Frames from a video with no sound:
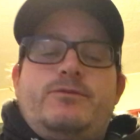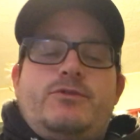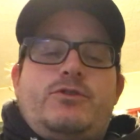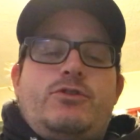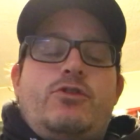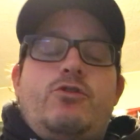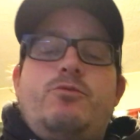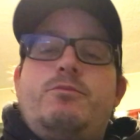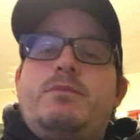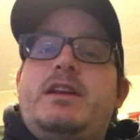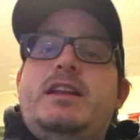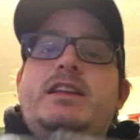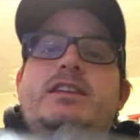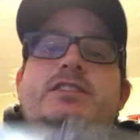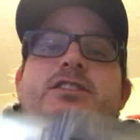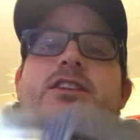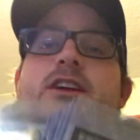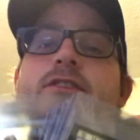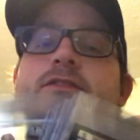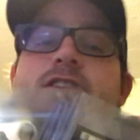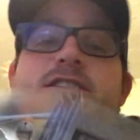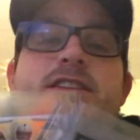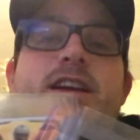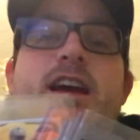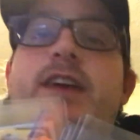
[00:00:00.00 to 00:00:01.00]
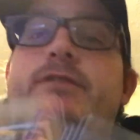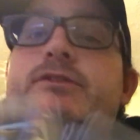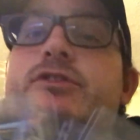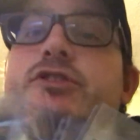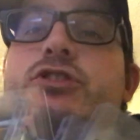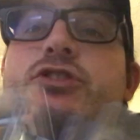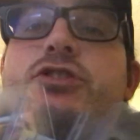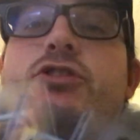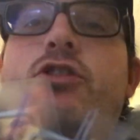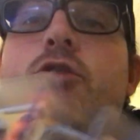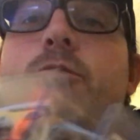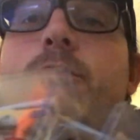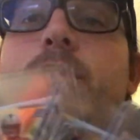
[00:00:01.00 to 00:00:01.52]
Chrome Mini stuff because I have
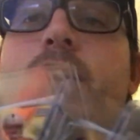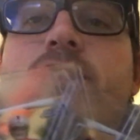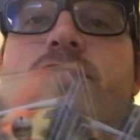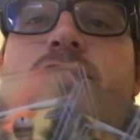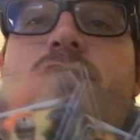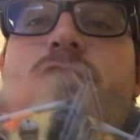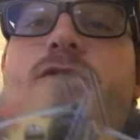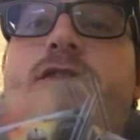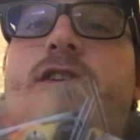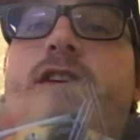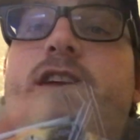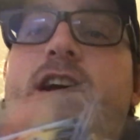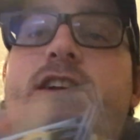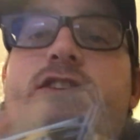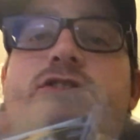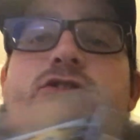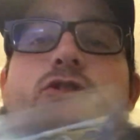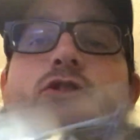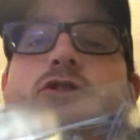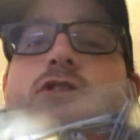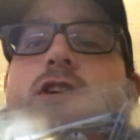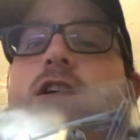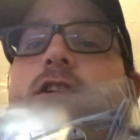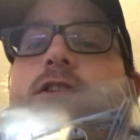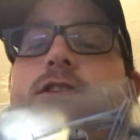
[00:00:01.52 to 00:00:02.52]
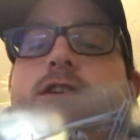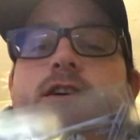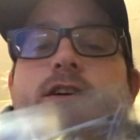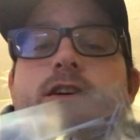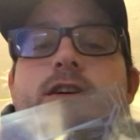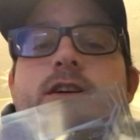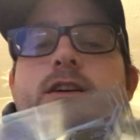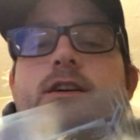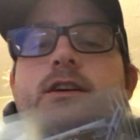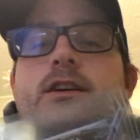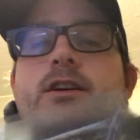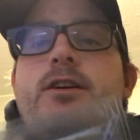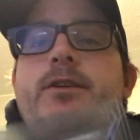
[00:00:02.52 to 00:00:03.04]
so much of it. I sold all
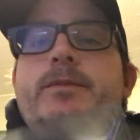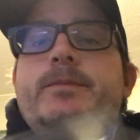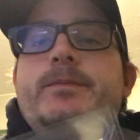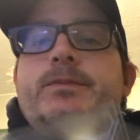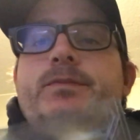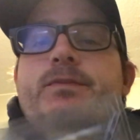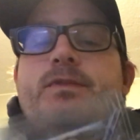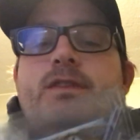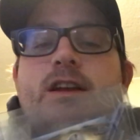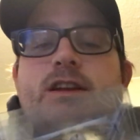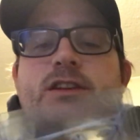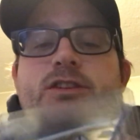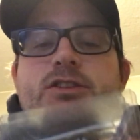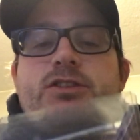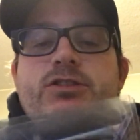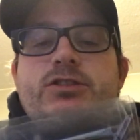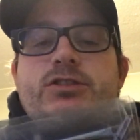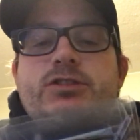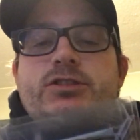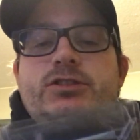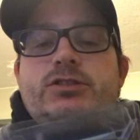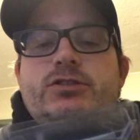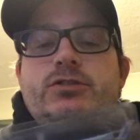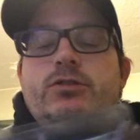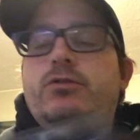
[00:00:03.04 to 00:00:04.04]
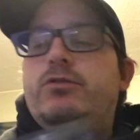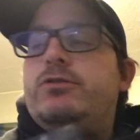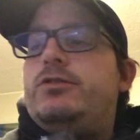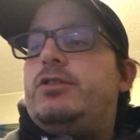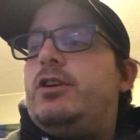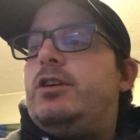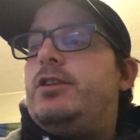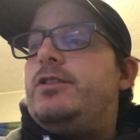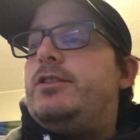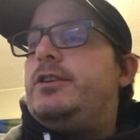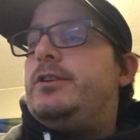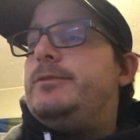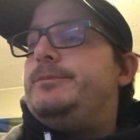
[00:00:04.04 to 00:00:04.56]
the. I sold
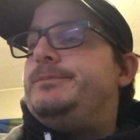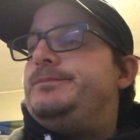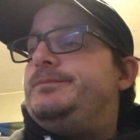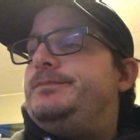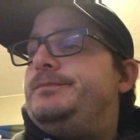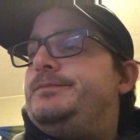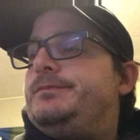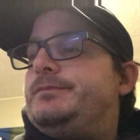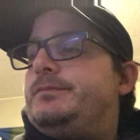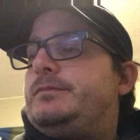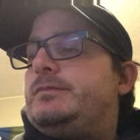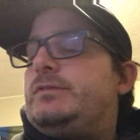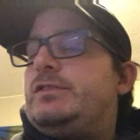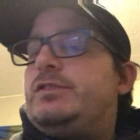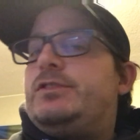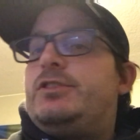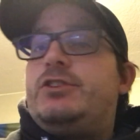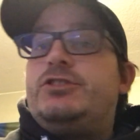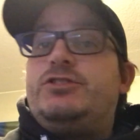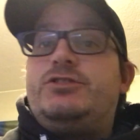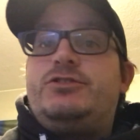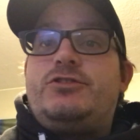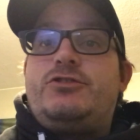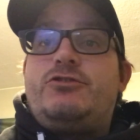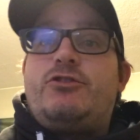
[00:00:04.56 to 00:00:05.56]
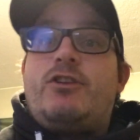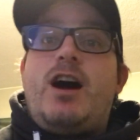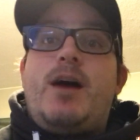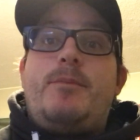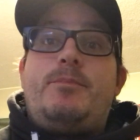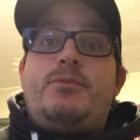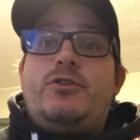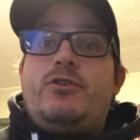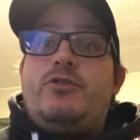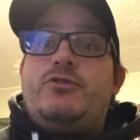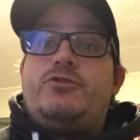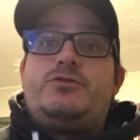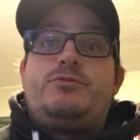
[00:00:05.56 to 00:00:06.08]
all the the
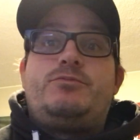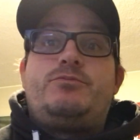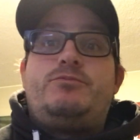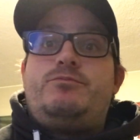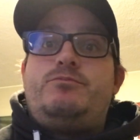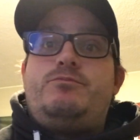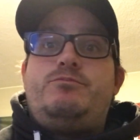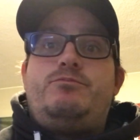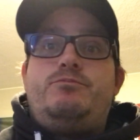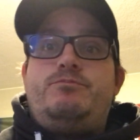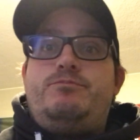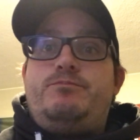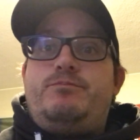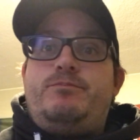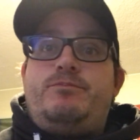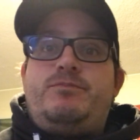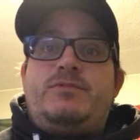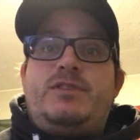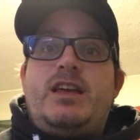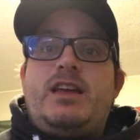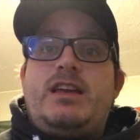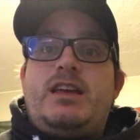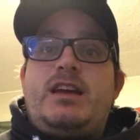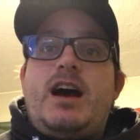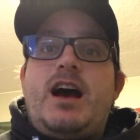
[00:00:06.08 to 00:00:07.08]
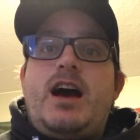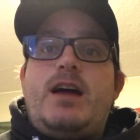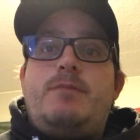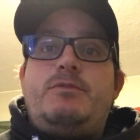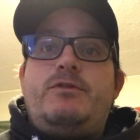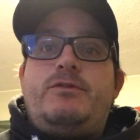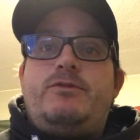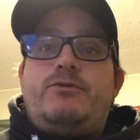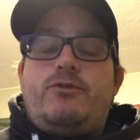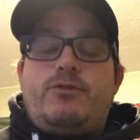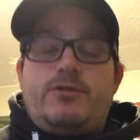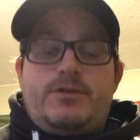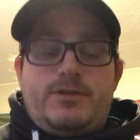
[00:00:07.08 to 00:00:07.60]
Garoppolos. Thank God
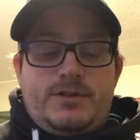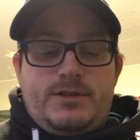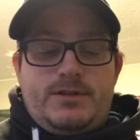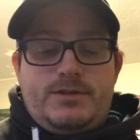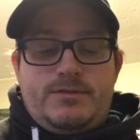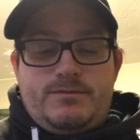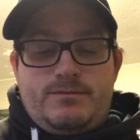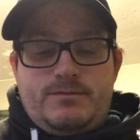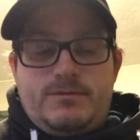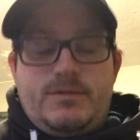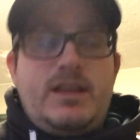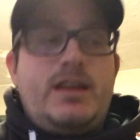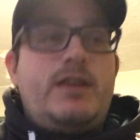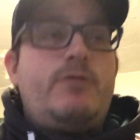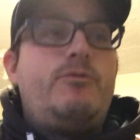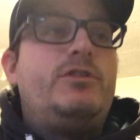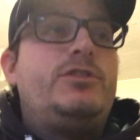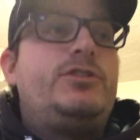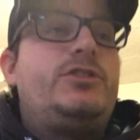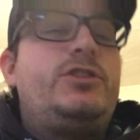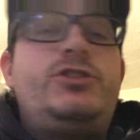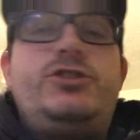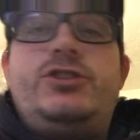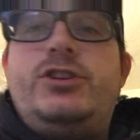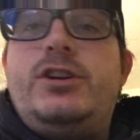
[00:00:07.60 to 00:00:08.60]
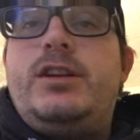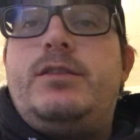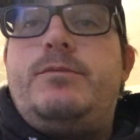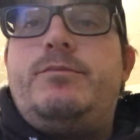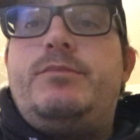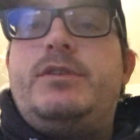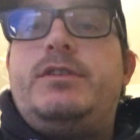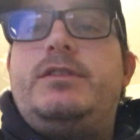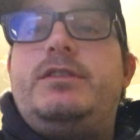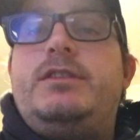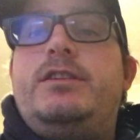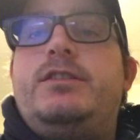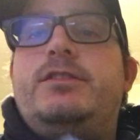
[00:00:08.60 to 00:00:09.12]
before they went to shit.
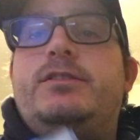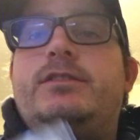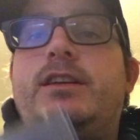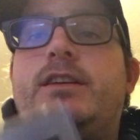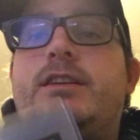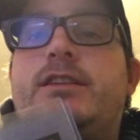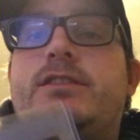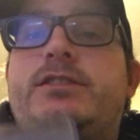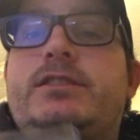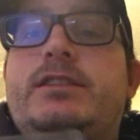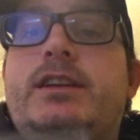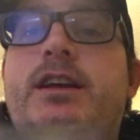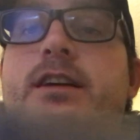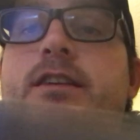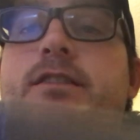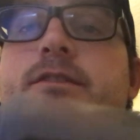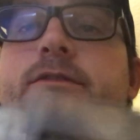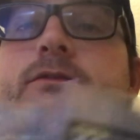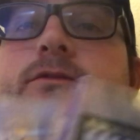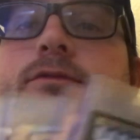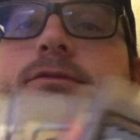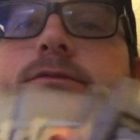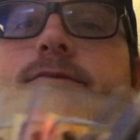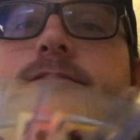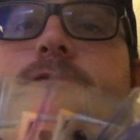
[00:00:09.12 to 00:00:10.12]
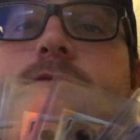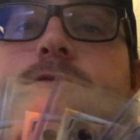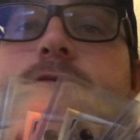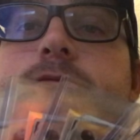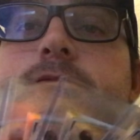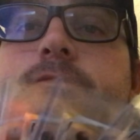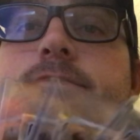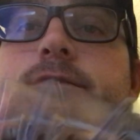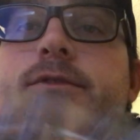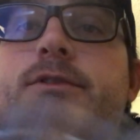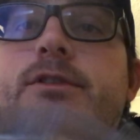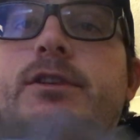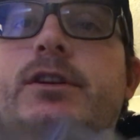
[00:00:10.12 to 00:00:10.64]
But here's like a stack of
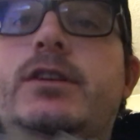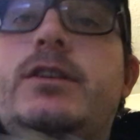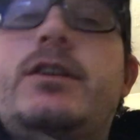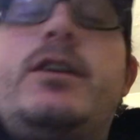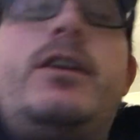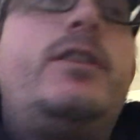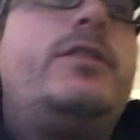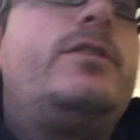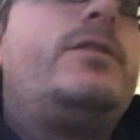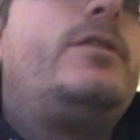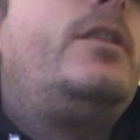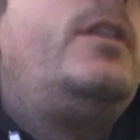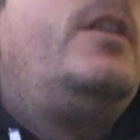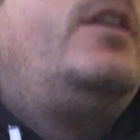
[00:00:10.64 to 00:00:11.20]
their cars.